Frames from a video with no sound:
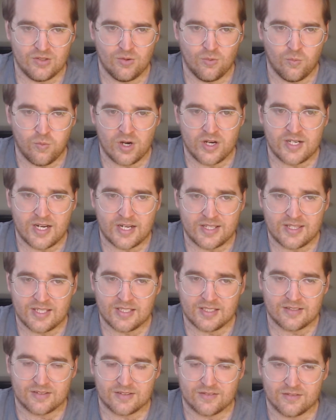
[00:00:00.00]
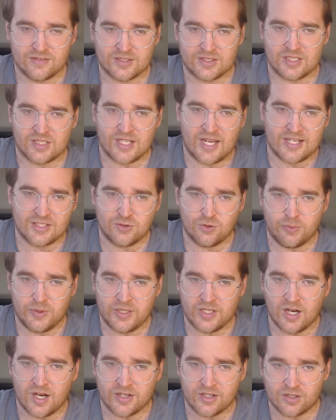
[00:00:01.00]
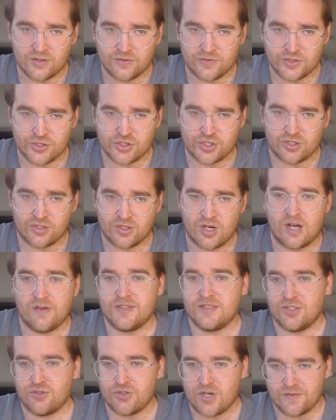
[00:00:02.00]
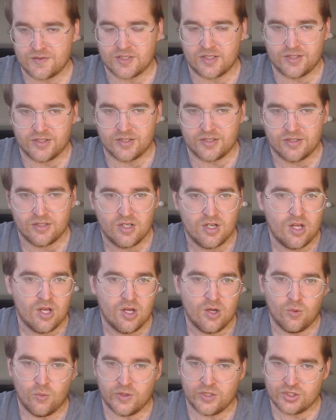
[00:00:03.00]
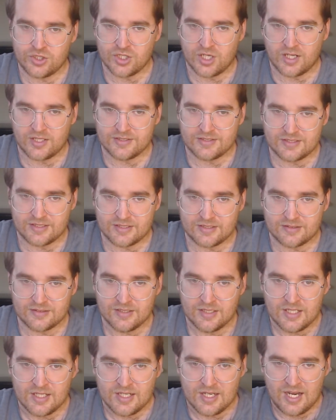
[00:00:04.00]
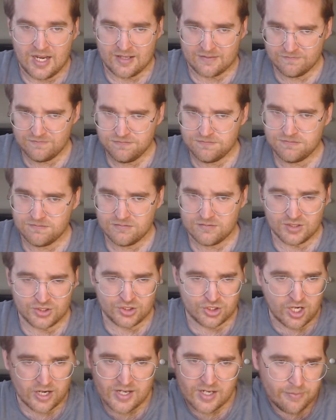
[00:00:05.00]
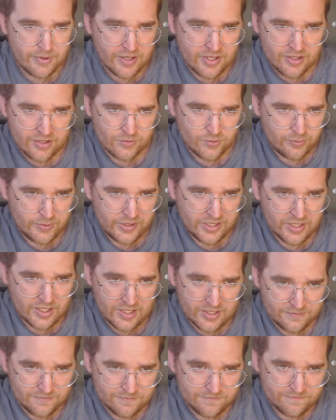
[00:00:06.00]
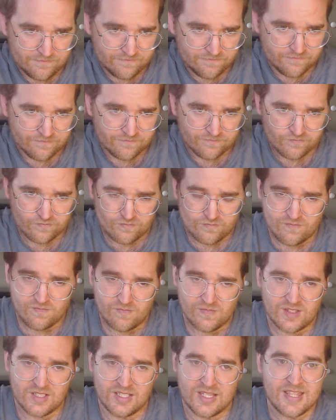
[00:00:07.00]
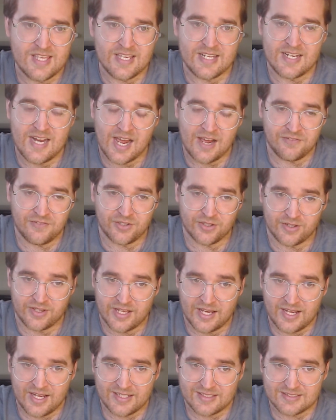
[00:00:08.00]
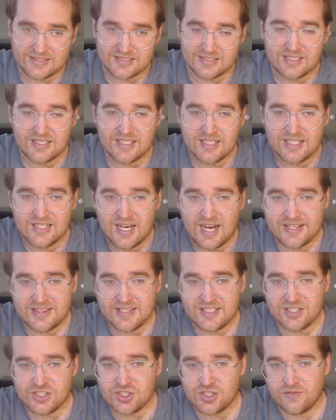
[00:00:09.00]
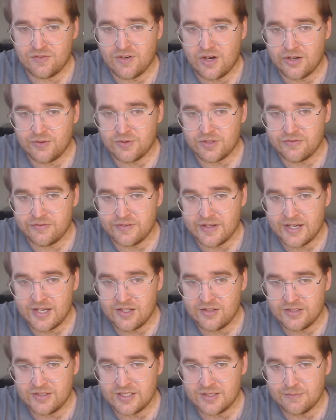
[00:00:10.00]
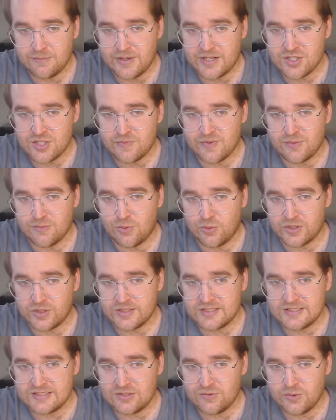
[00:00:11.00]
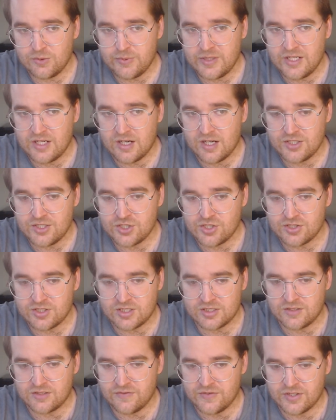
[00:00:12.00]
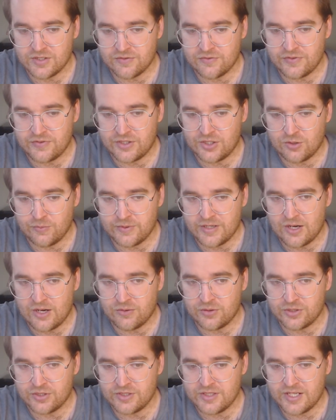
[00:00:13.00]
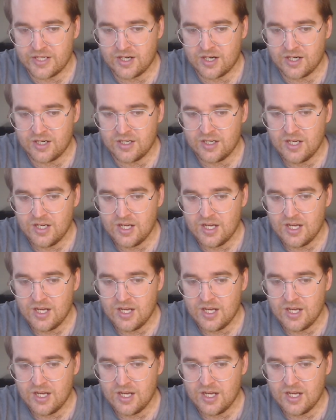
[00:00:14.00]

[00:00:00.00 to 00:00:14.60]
one, I think the guys who will be gone are for sure, obviously, Travis Hunter, Will Johnson, Jahdae Barron will be gone. Then after that, I think Siobhan Ravel and Benjamin Morrison will be gone, just because of their film and how good they are.